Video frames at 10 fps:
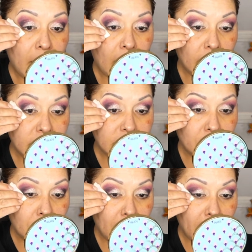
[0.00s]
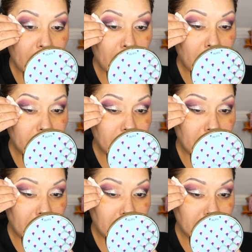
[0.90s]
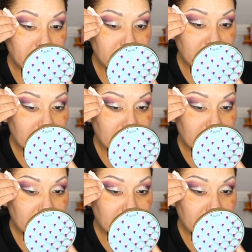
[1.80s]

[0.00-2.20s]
and just go right here on the edge